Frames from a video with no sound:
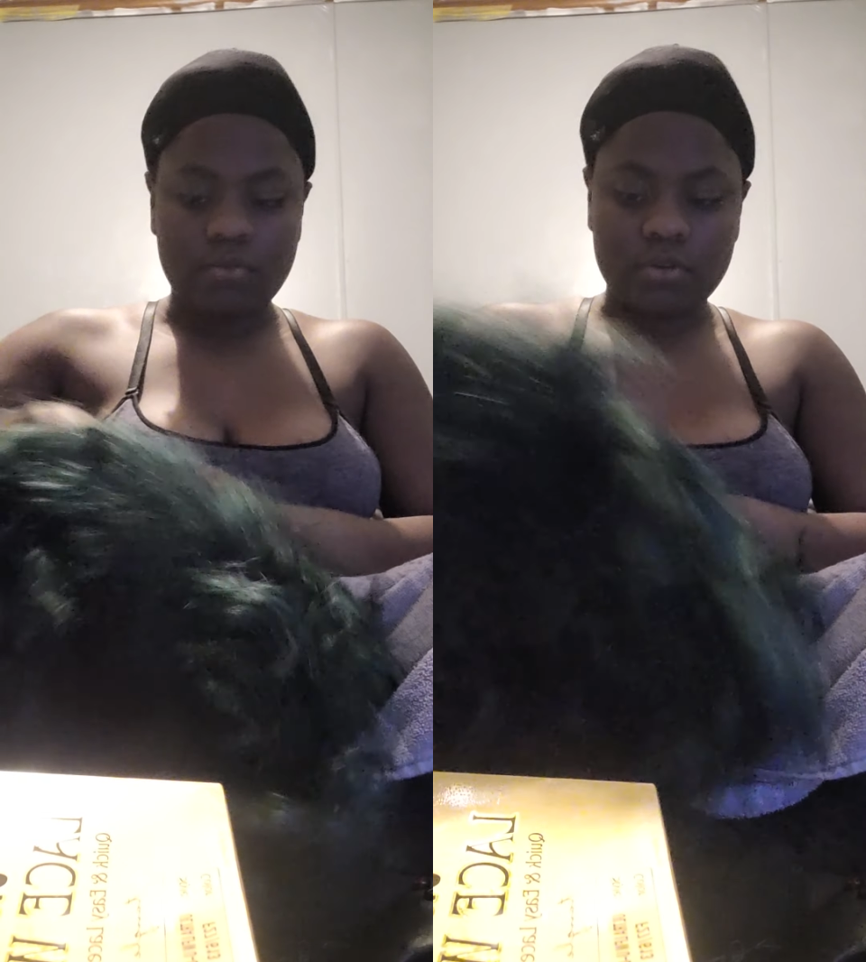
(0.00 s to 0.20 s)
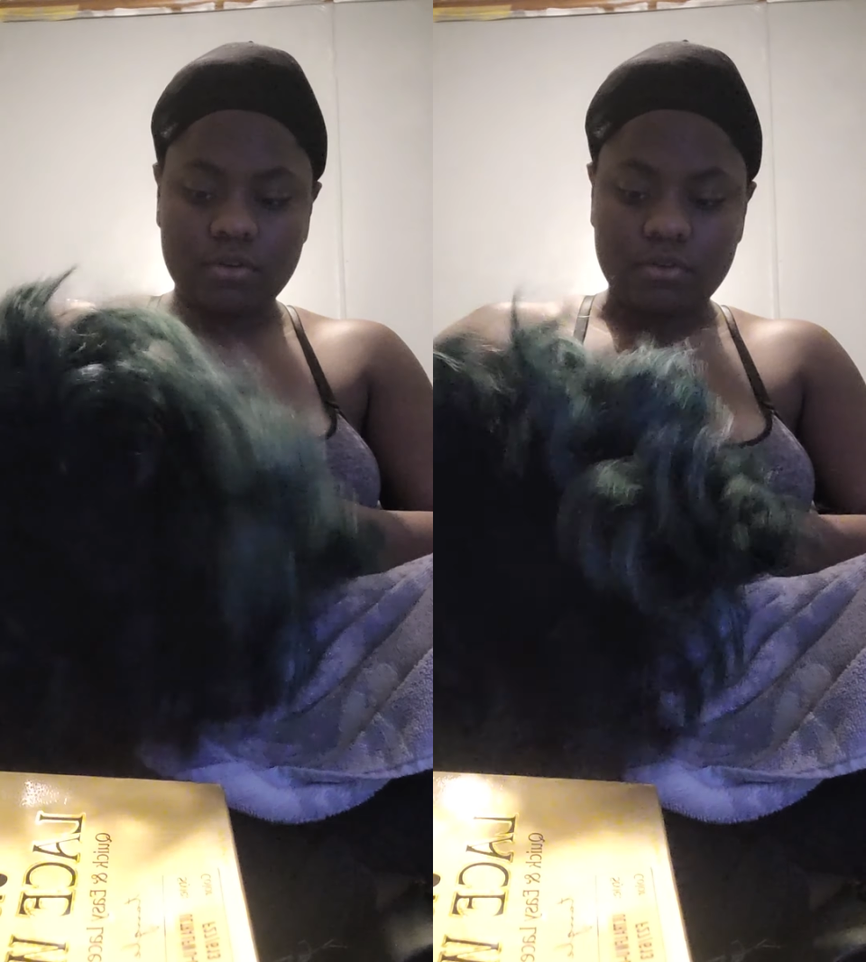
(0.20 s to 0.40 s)

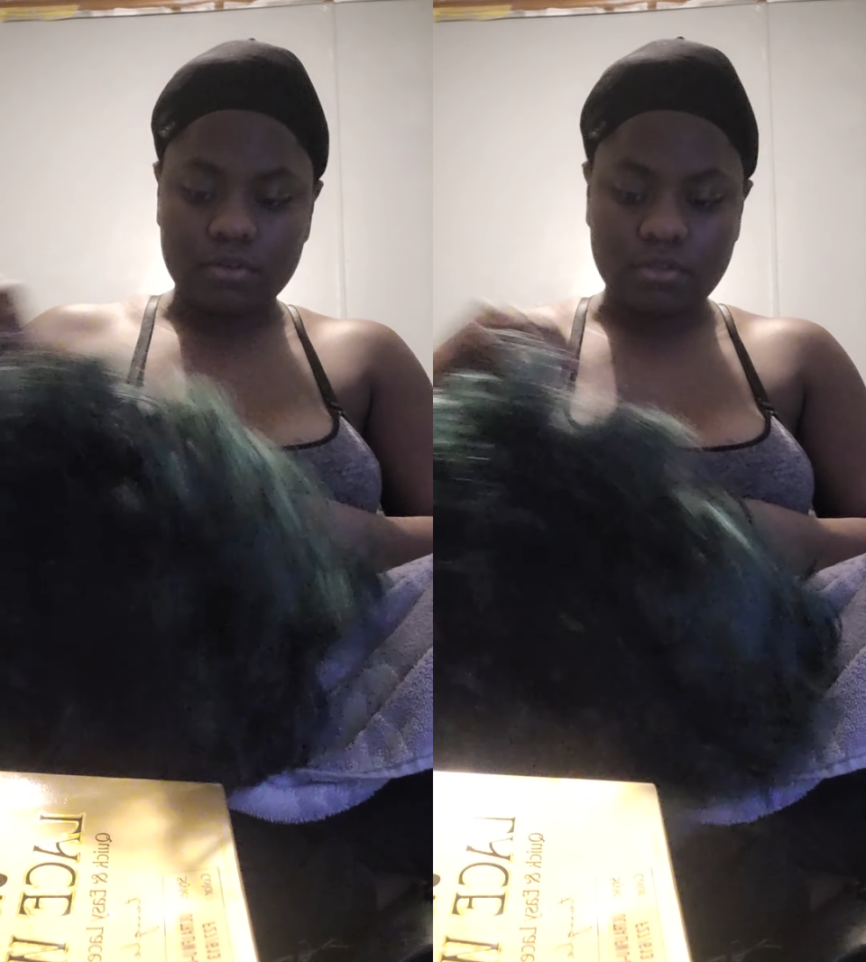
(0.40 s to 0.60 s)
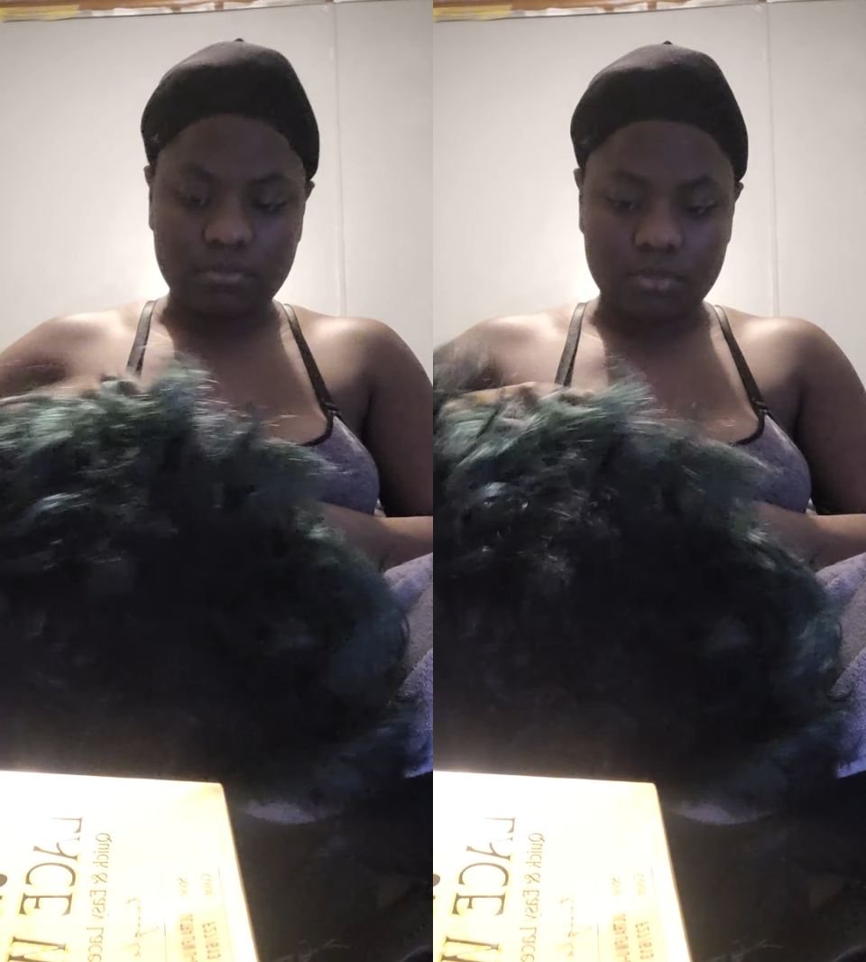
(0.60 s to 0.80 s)
want to do a
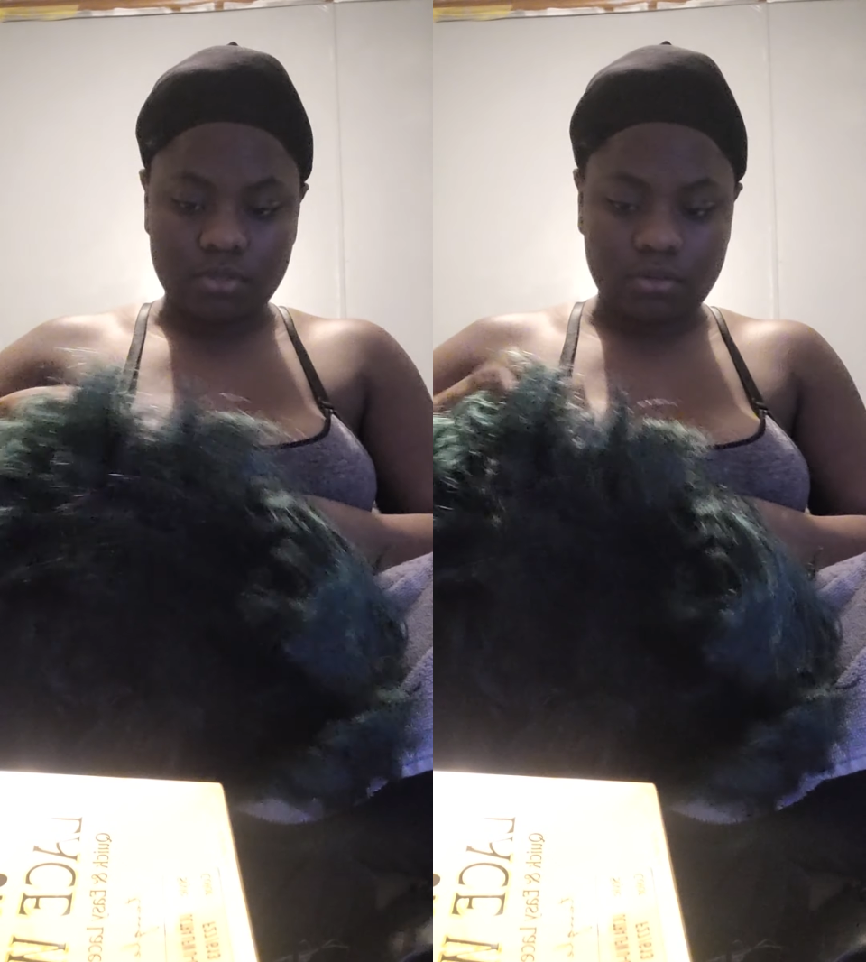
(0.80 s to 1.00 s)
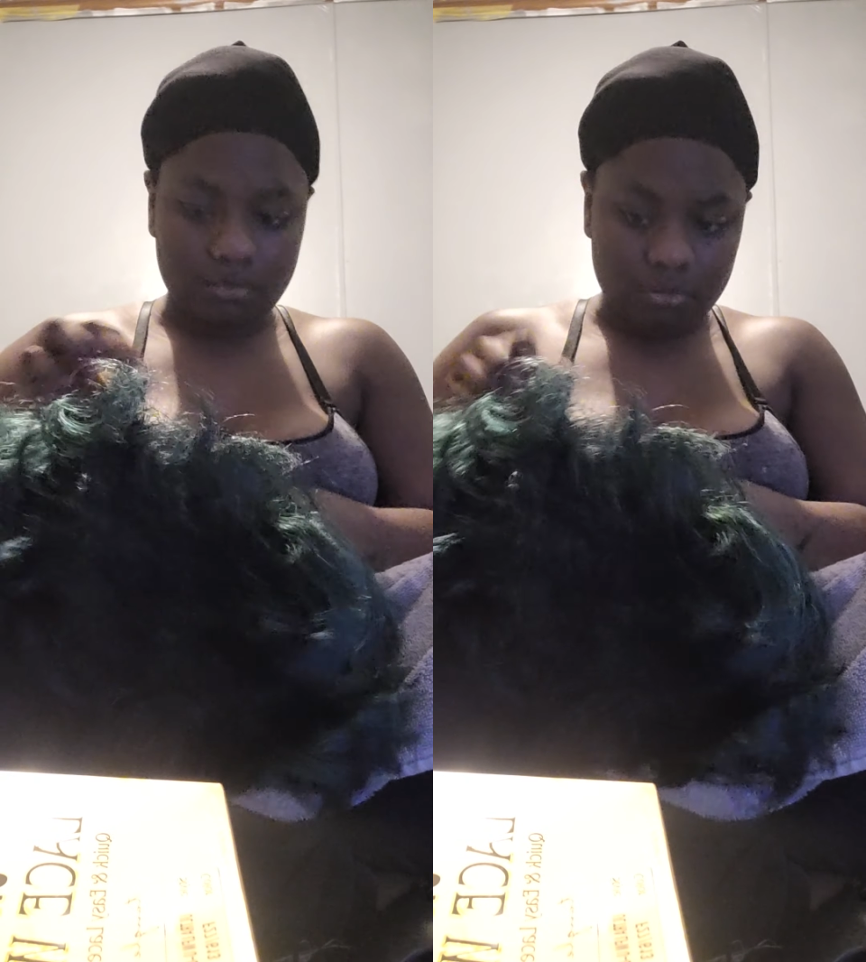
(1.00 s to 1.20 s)

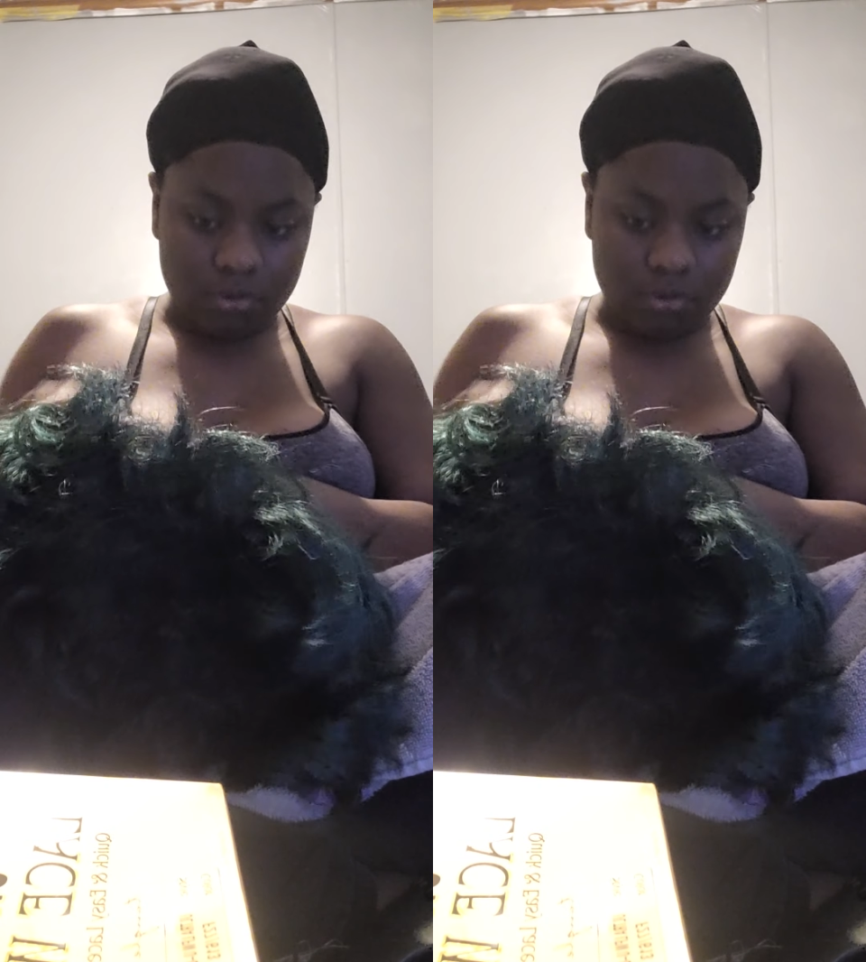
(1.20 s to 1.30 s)
somersault.